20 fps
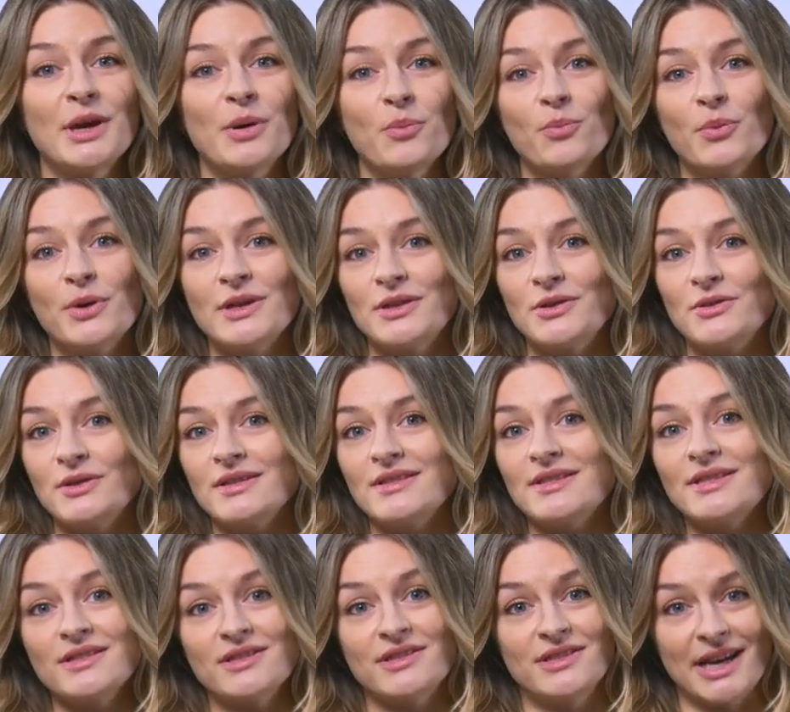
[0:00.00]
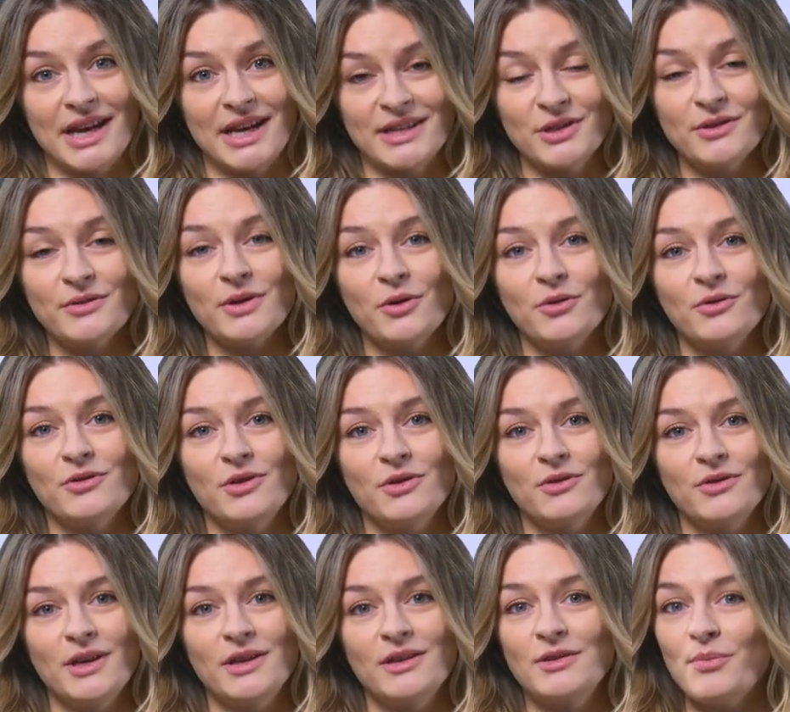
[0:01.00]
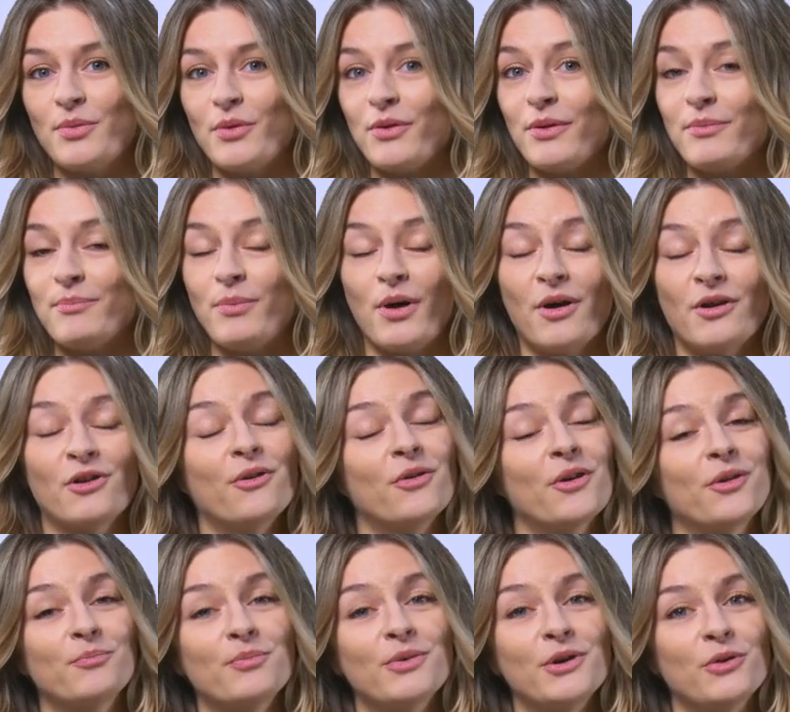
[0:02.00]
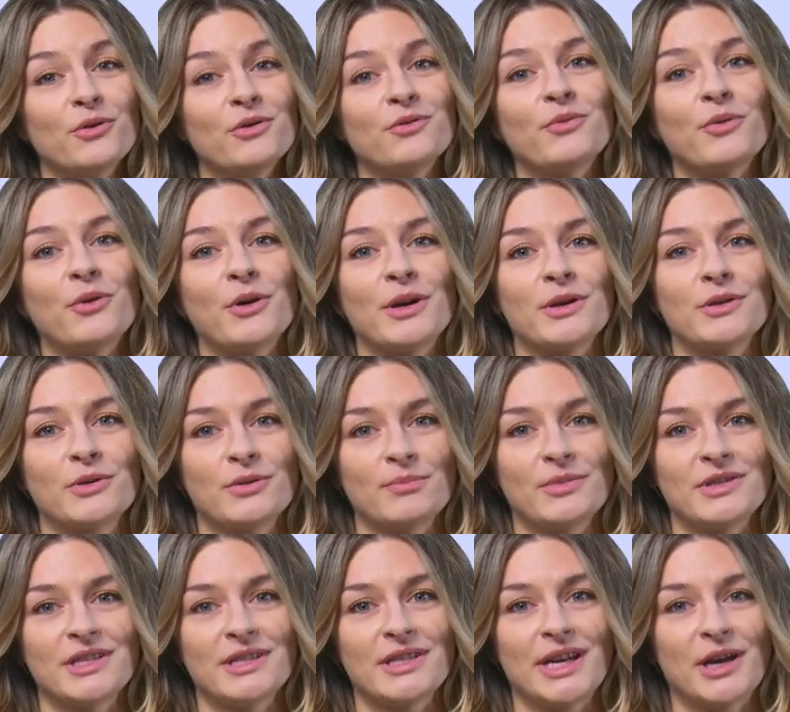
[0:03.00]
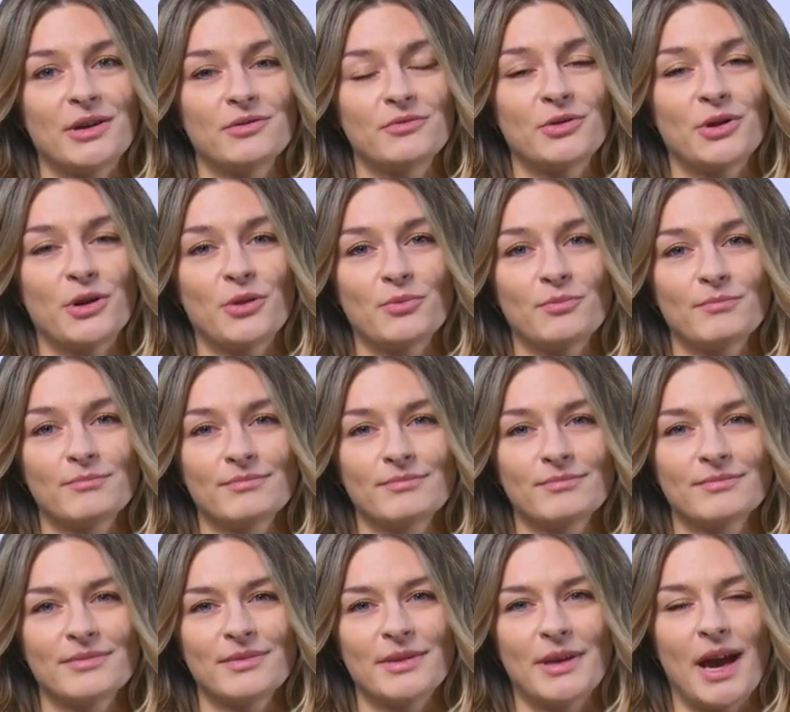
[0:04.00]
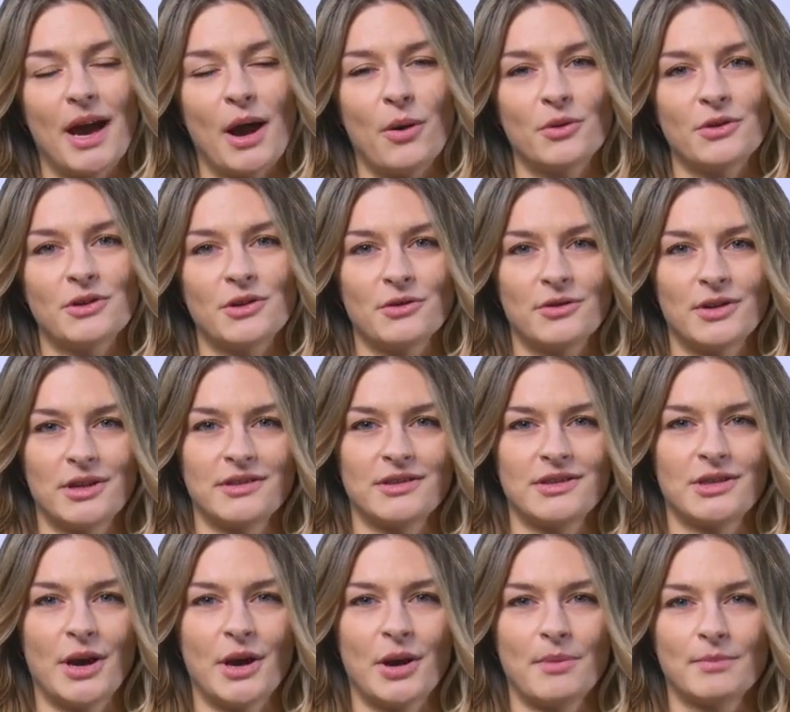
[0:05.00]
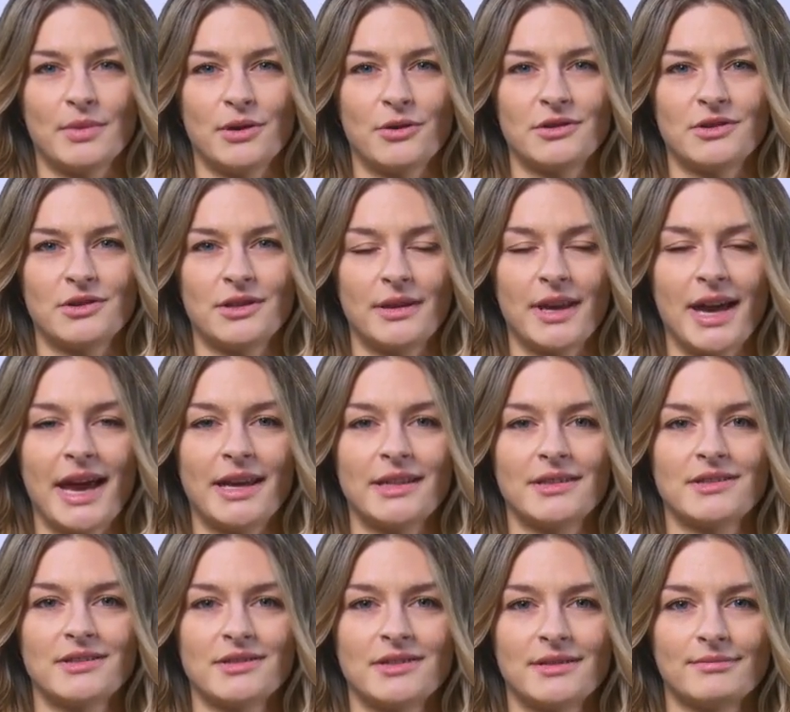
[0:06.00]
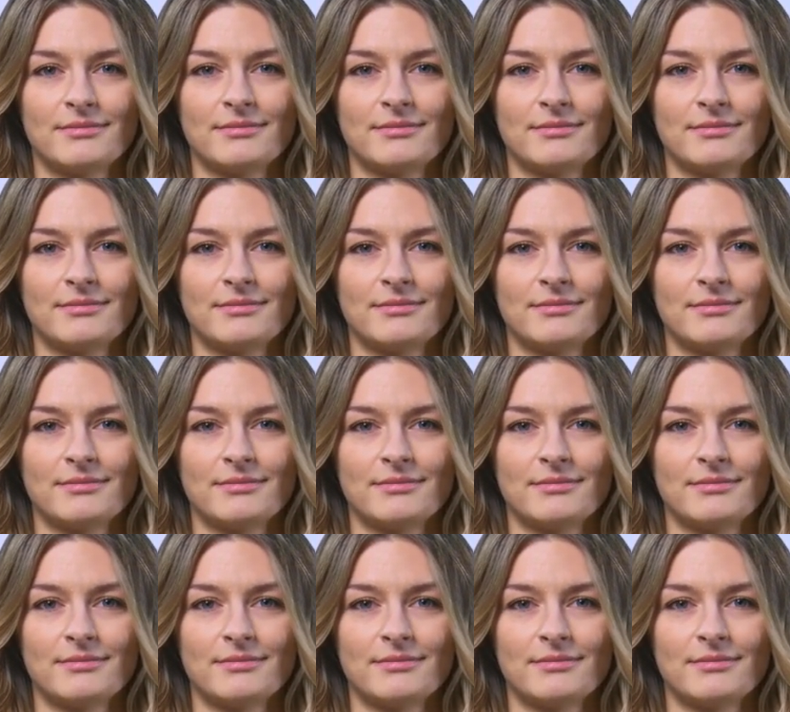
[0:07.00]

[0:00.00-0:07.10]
Whether it's a standalone unit or a modular build for unlimited airflow, our units are built to last.